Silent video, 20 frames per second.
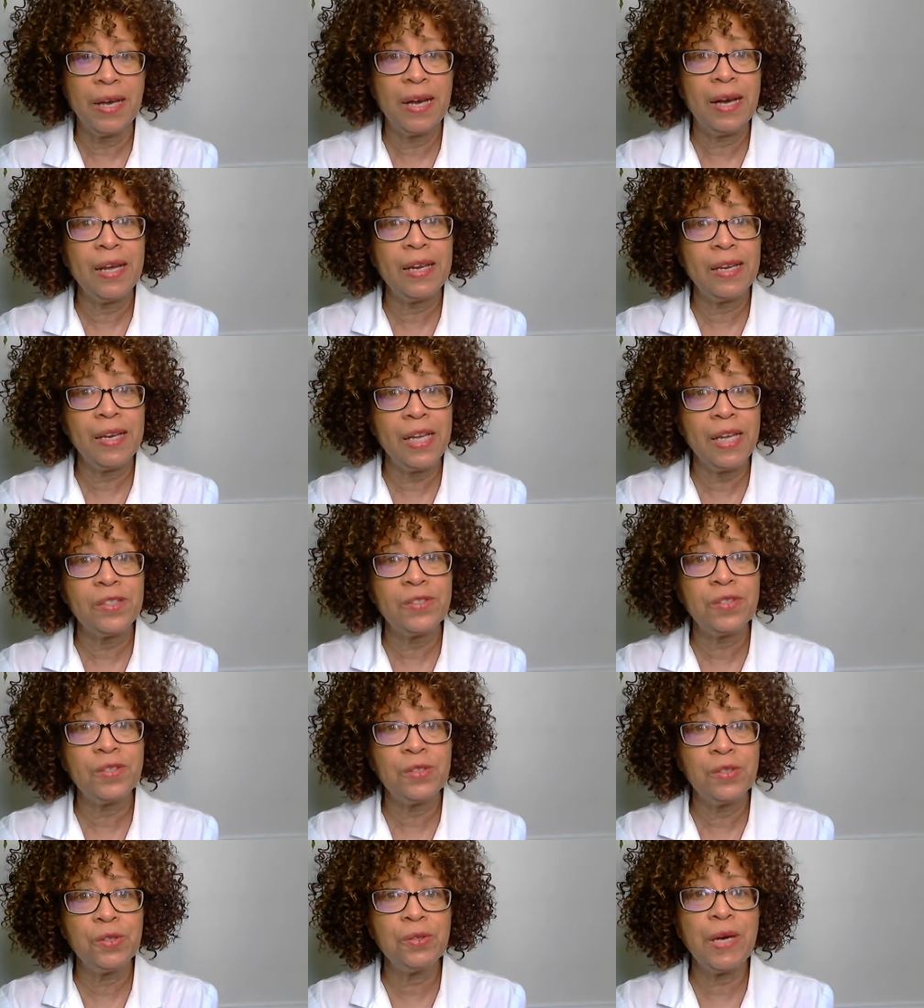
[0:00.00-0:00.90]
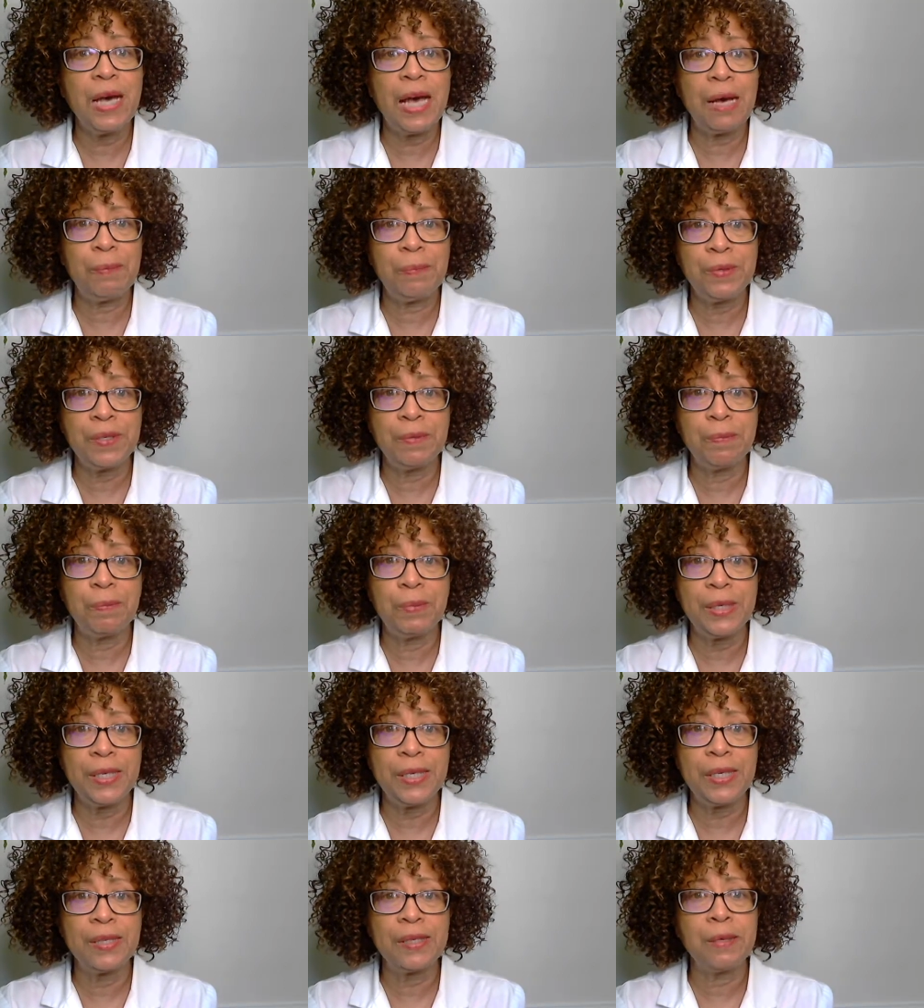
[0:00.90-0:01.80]
unless you happen to
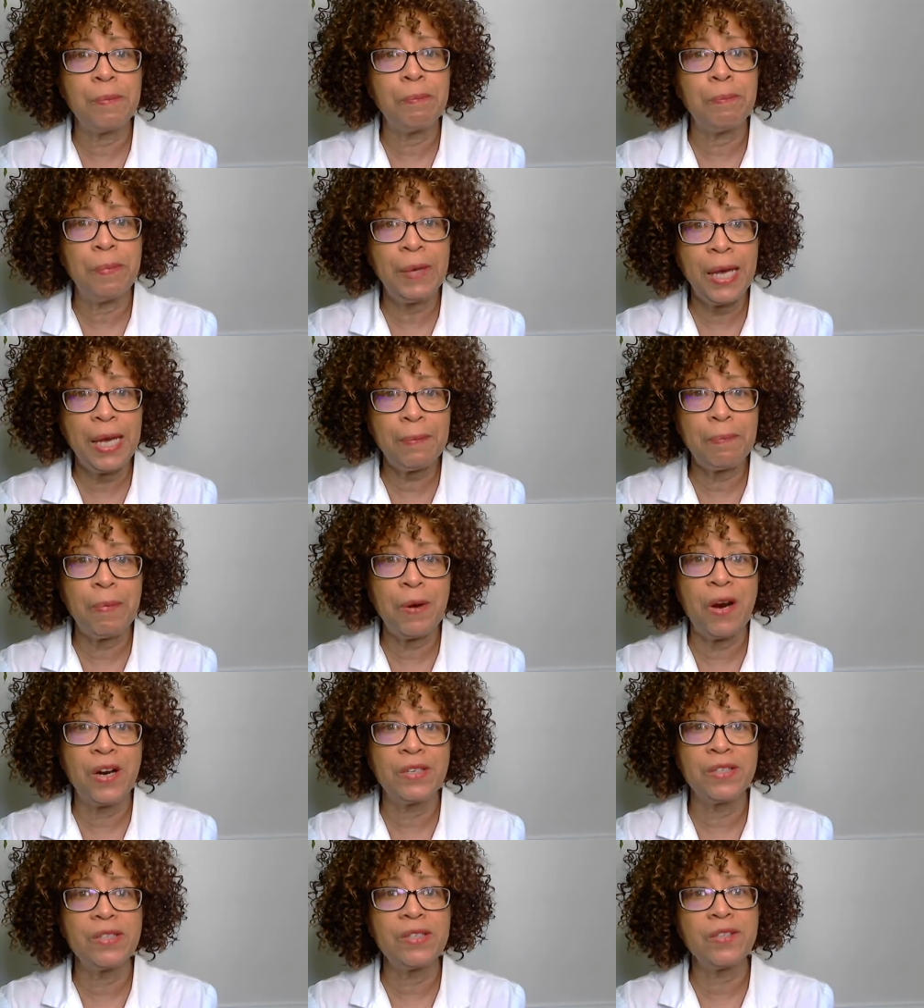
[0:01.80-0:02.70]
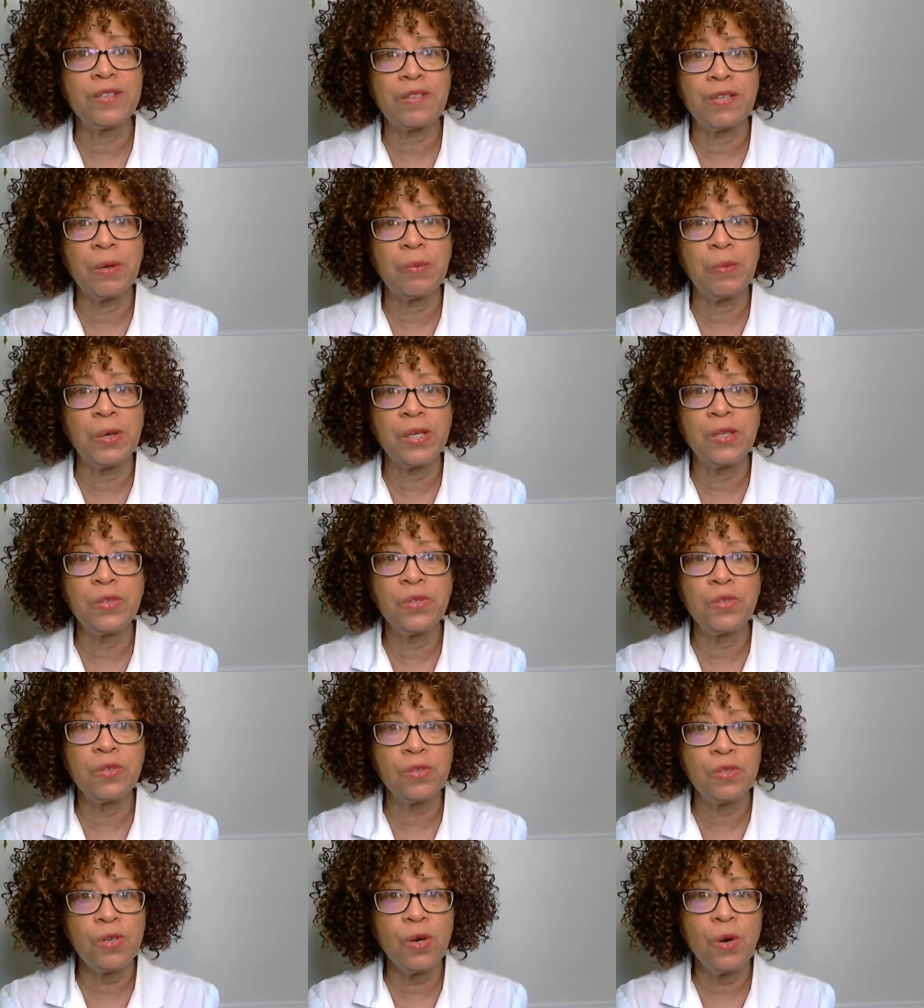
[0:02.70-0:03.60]
be the bed partner of someone who
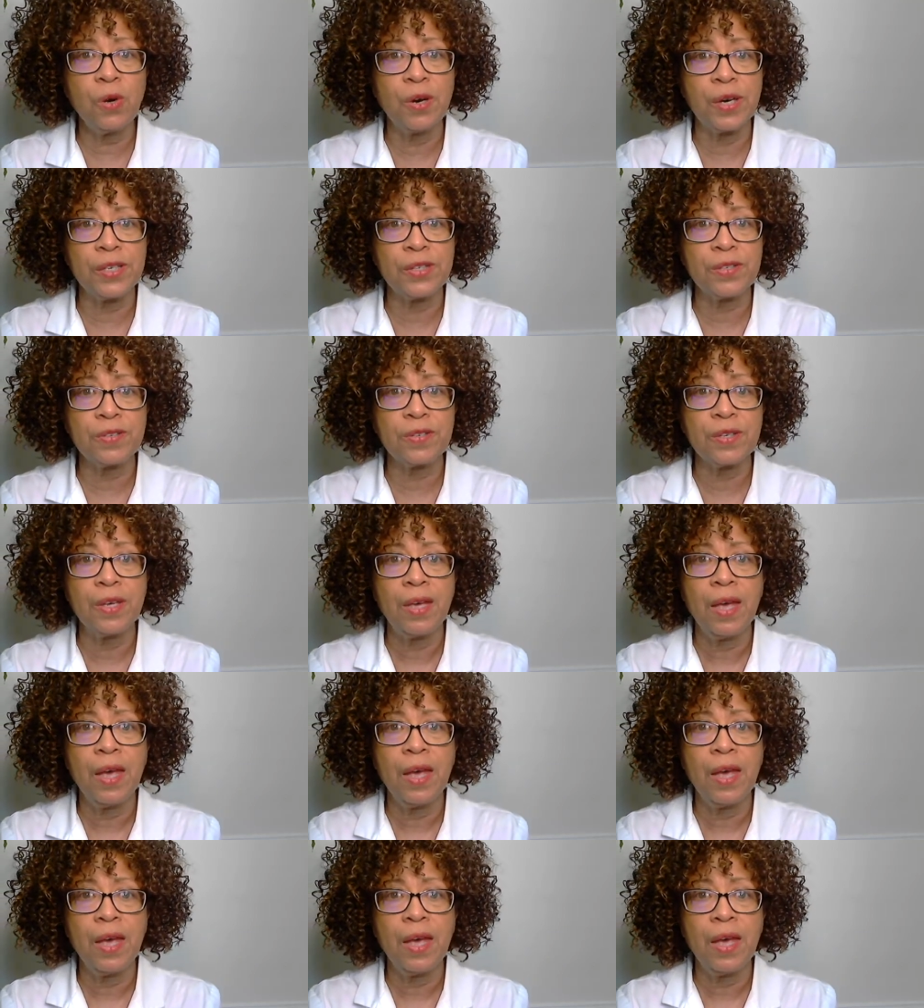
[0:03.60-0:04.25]
snores.